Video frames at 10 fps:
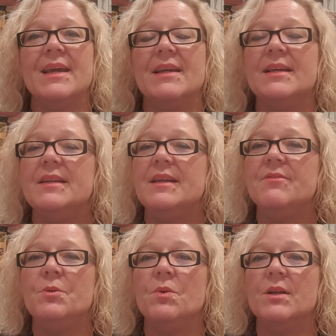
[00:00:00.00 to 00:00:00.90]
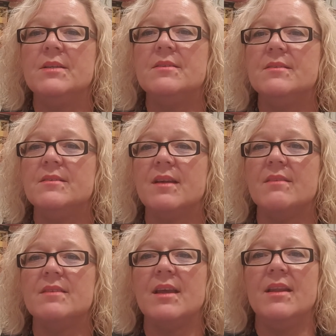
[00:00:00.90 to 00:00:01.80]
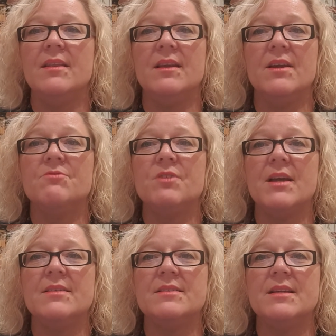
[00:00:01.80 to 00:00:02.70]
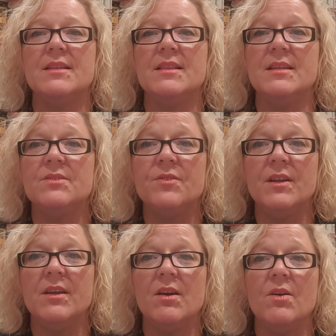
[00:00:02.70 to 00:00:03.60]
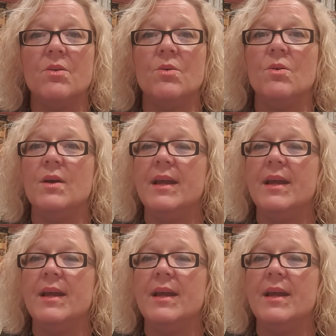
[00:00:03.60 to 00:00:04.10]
And if you're wanting to discuss anything I've raised in this video or